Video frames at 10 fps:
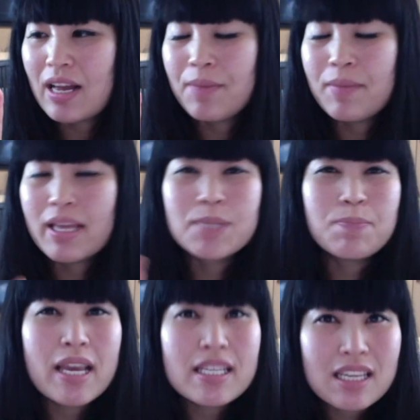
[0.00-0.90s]
It's
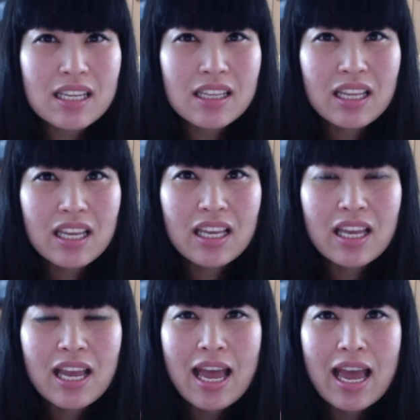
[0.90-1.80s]

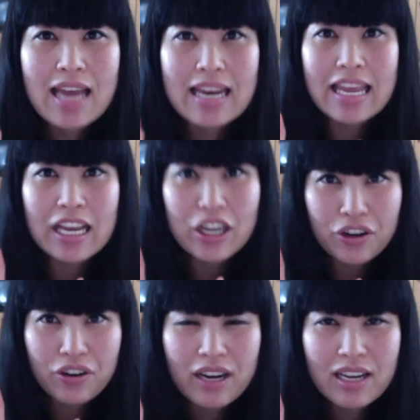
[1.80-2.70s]
basically an
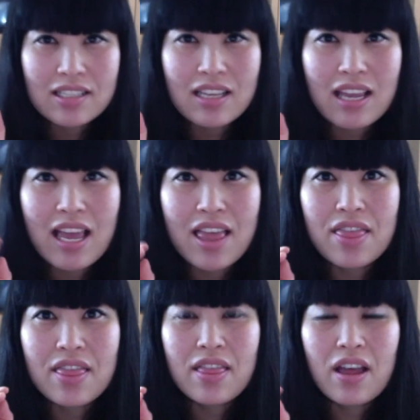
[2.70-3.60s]
increase
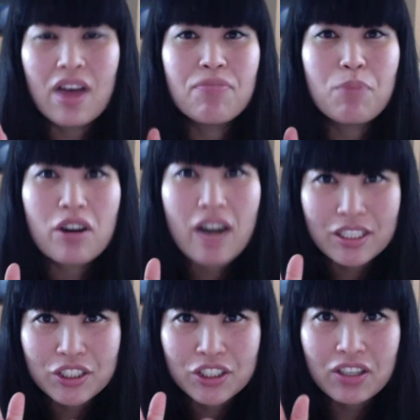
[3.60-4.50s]
of
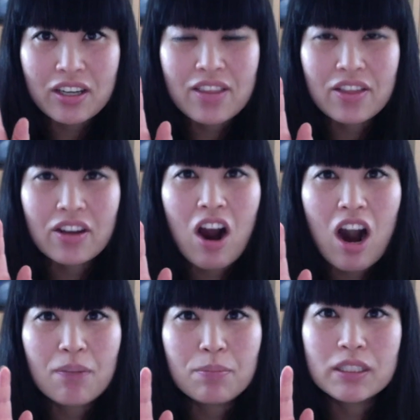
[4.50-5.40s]
pressure in the
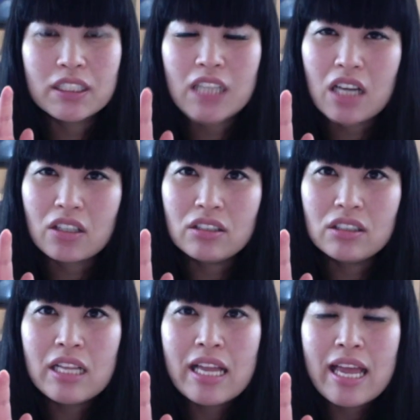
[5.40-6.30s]
carpal
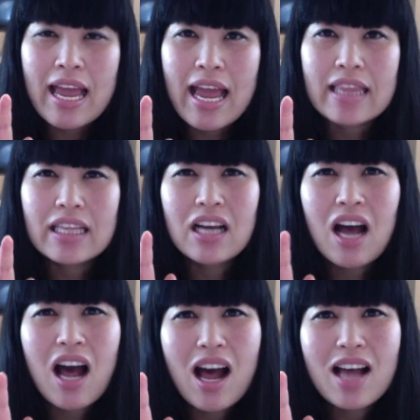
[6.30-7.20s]
tunnel, and the
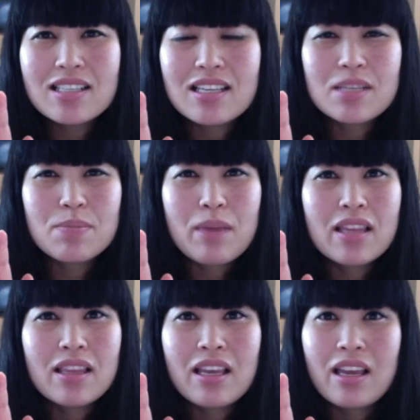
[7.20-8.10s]
cause is
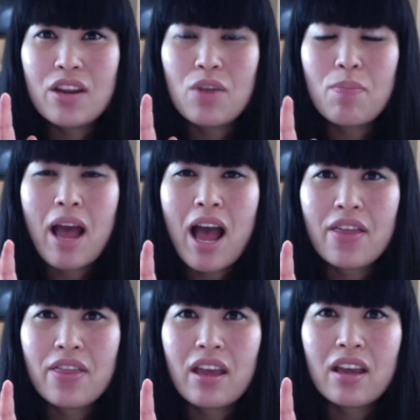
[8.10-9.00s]
mainly
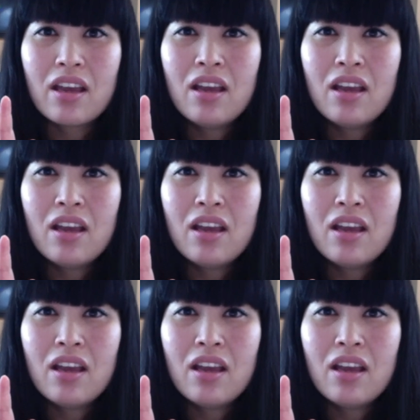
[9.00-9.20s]
idiopathic,